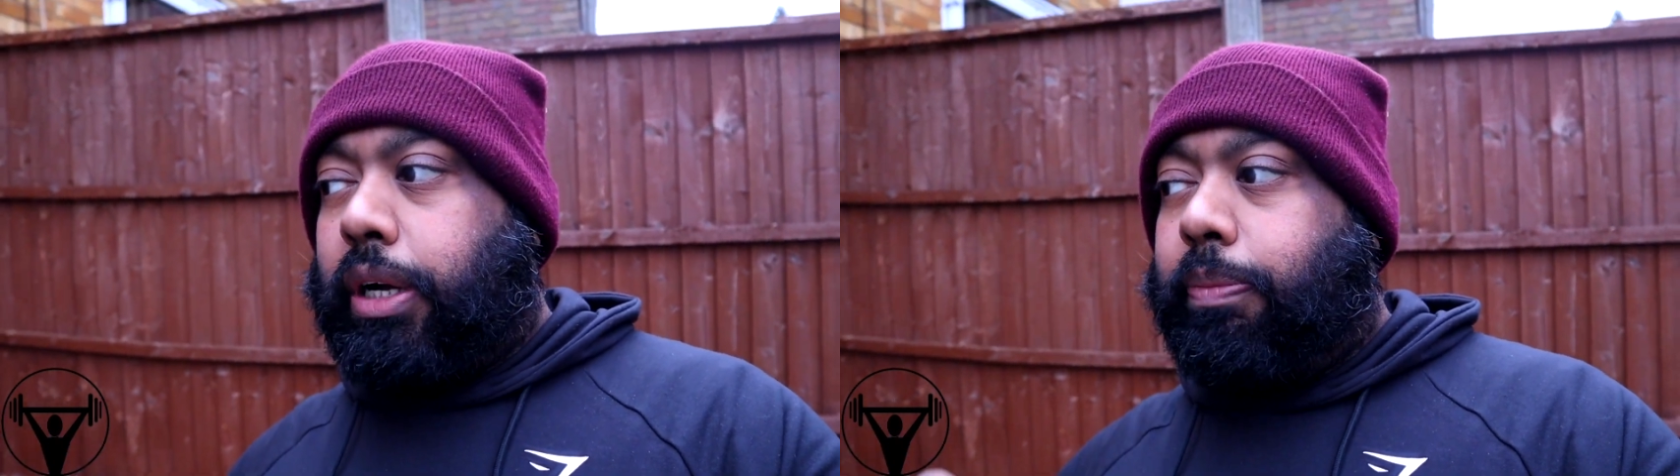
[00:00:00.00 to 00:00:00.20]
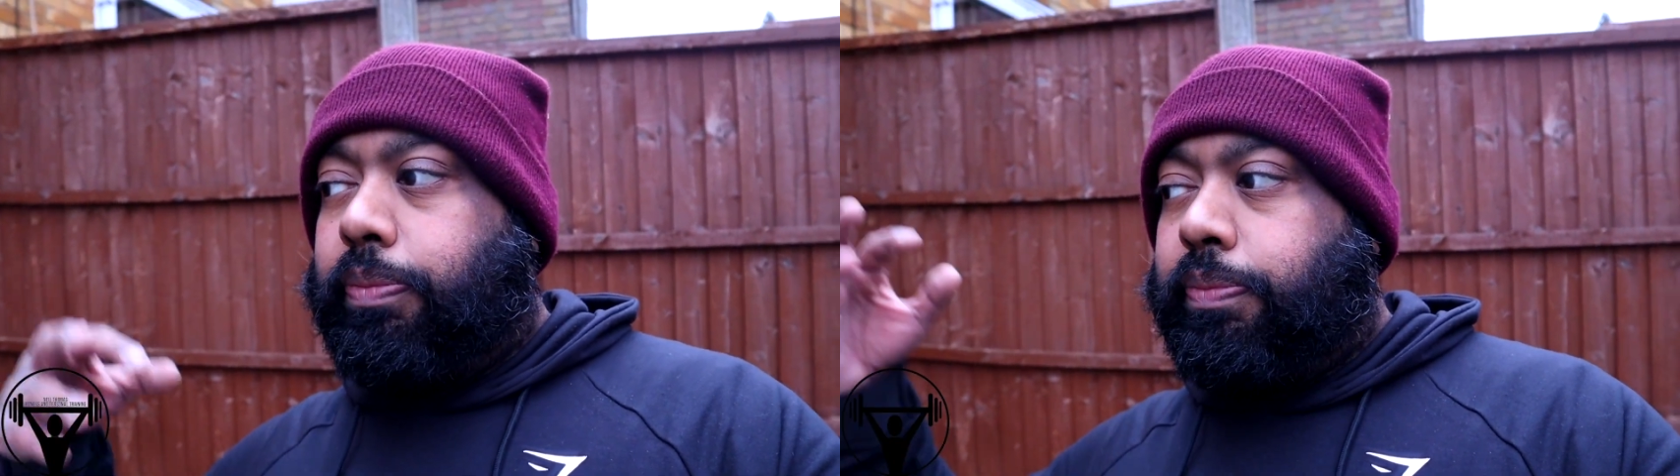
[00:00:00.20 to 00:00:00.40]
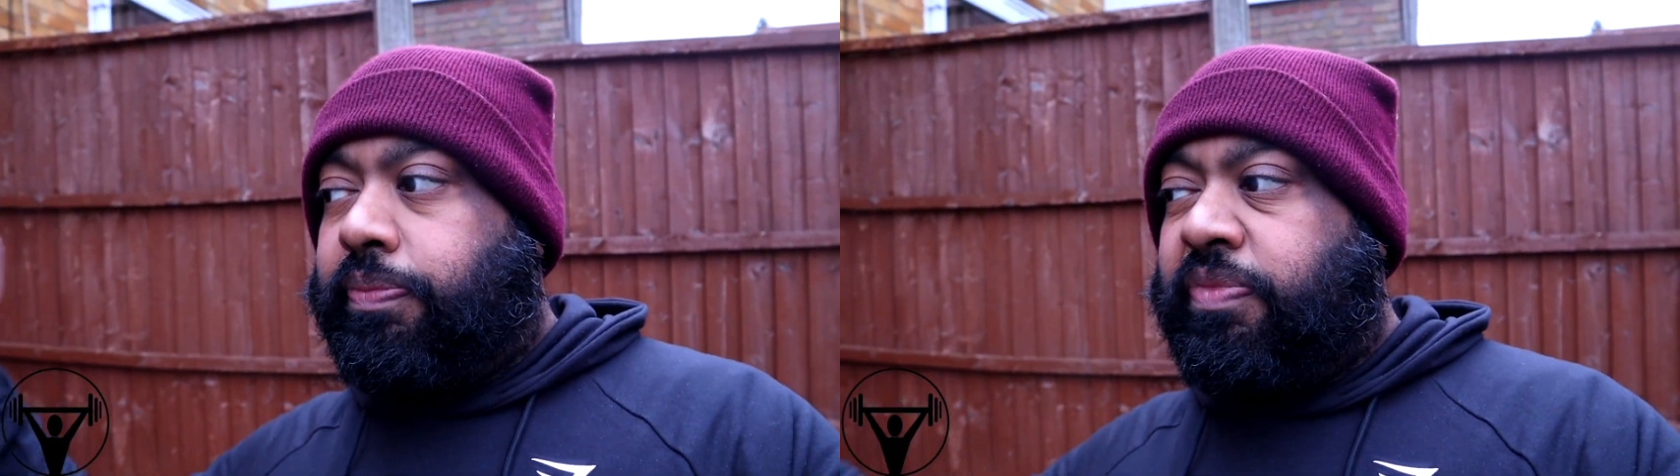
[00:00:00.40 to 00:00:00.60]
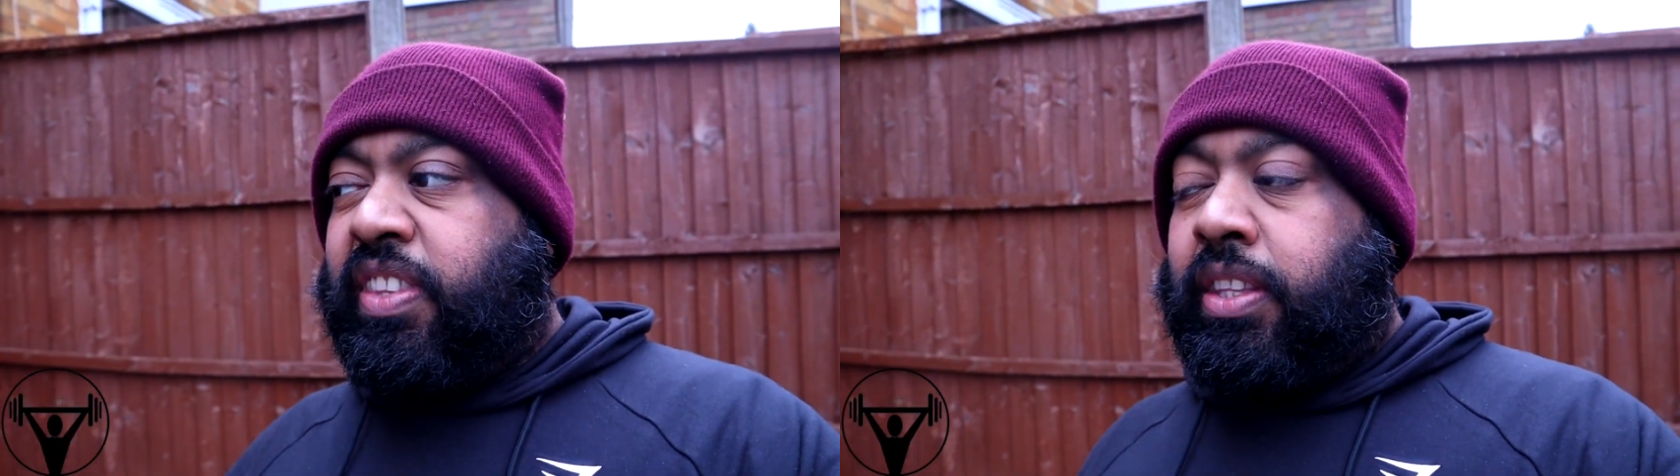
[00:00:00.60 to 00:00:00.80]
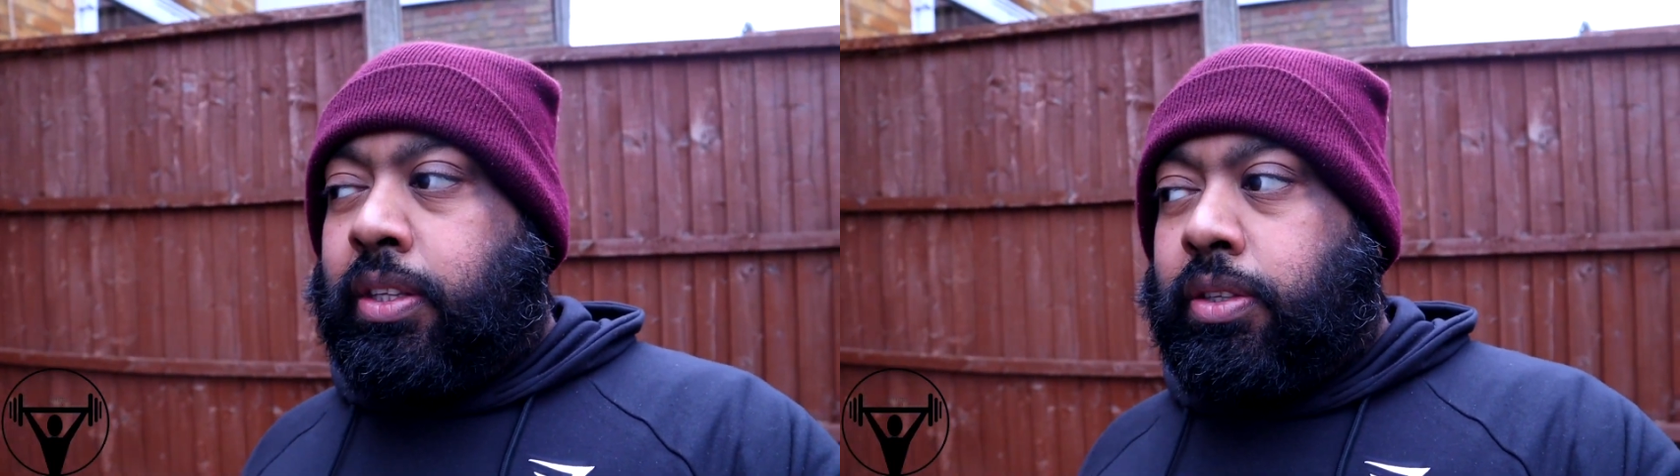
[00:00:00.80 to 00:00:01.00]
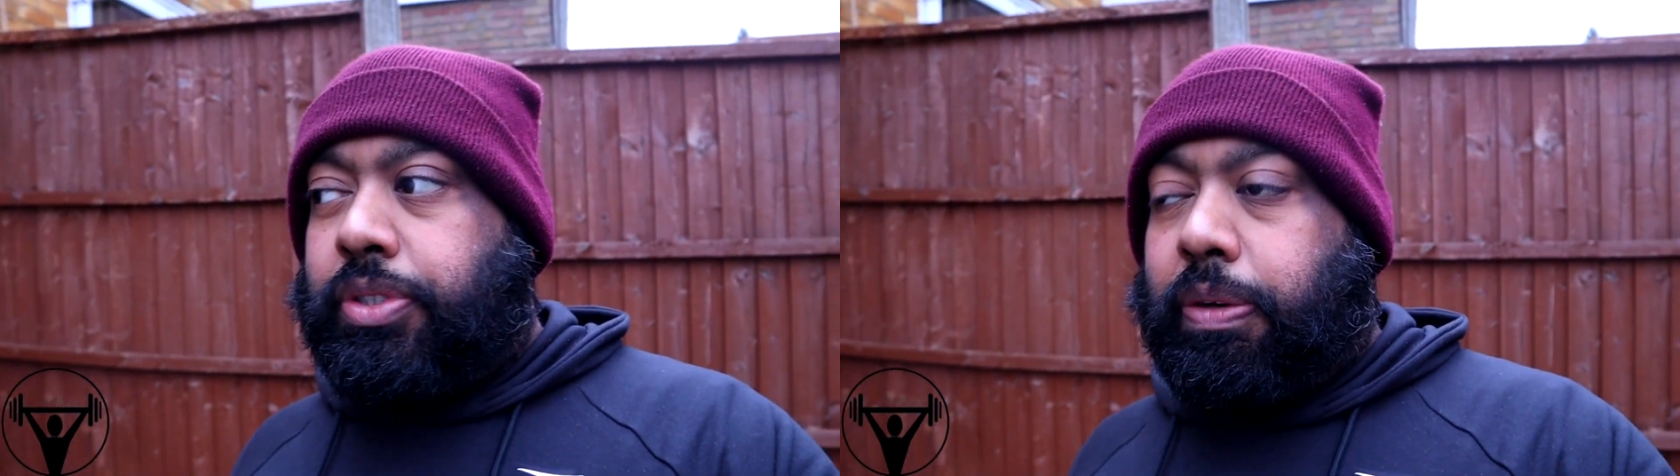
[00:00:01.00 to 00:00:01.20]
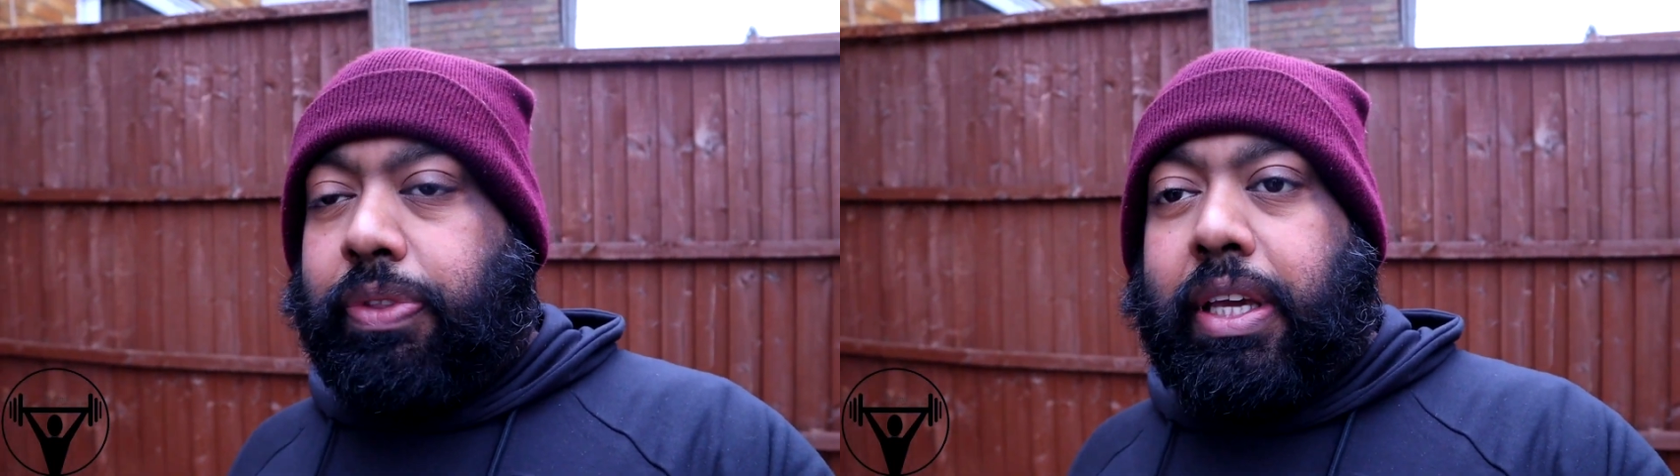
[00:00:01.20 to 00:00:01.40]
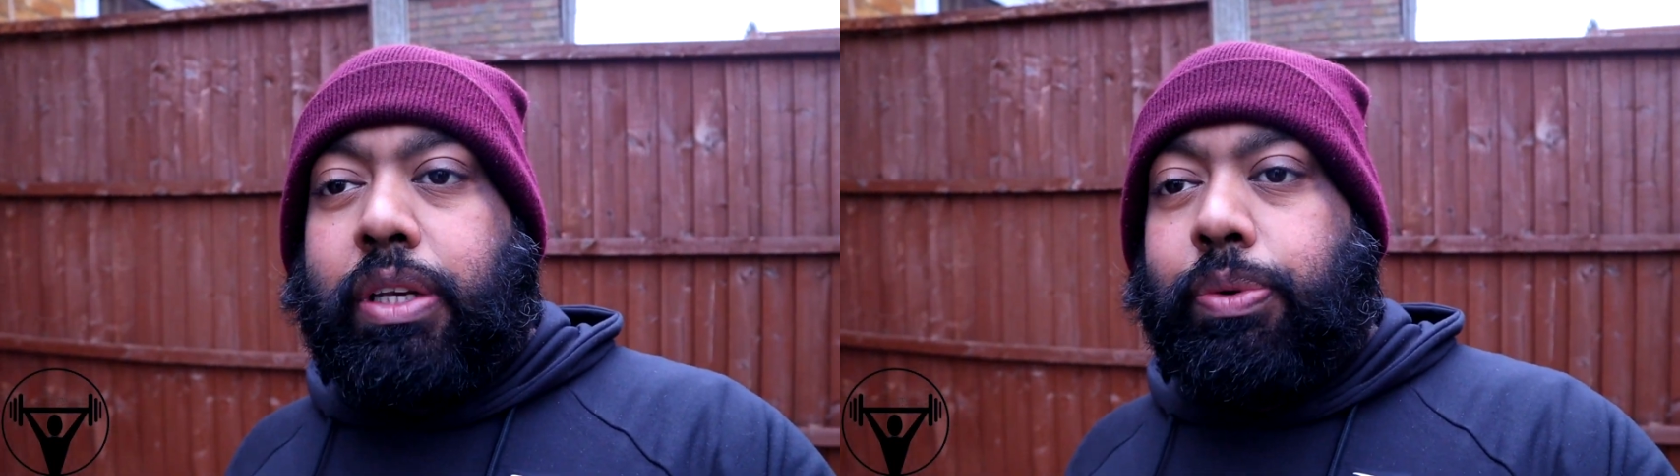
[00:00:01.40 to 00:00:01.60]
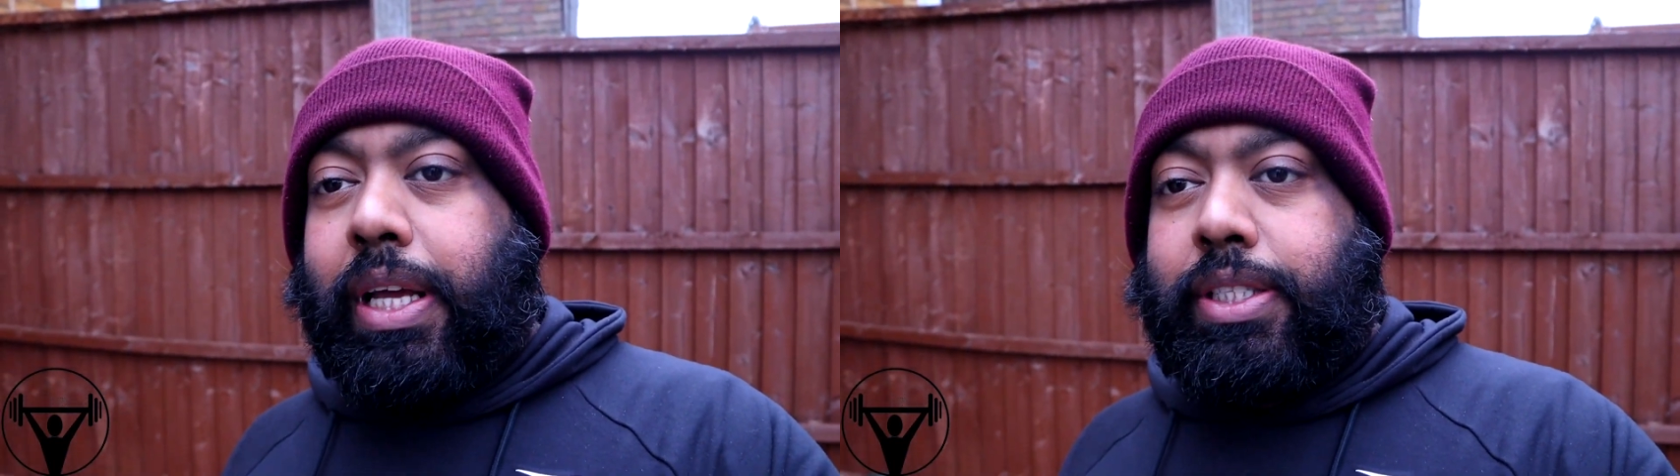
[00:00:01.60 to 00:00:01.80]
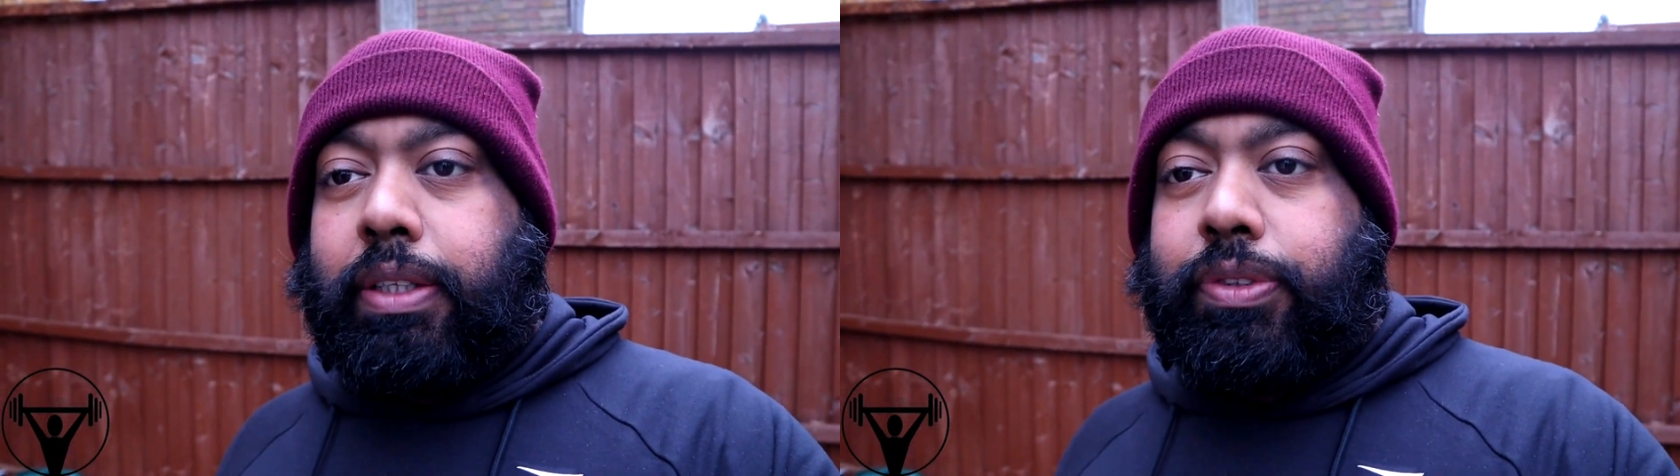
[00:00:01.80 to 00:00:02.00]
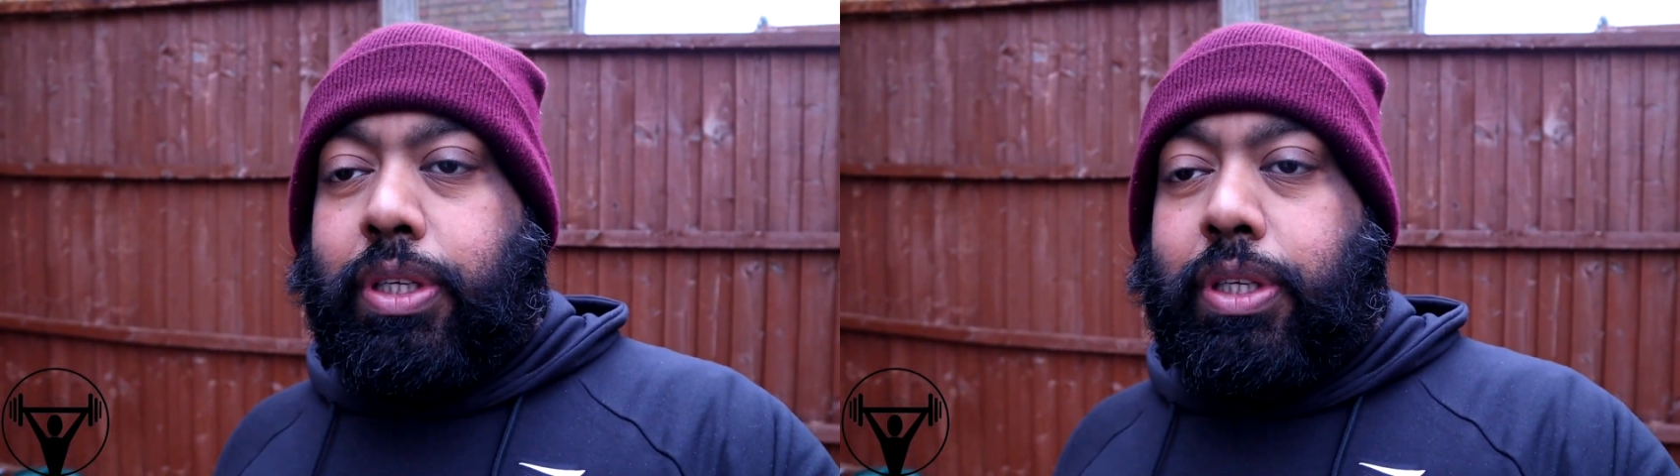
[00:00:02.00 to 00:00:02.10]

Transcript: um, self-thinking all that stuff.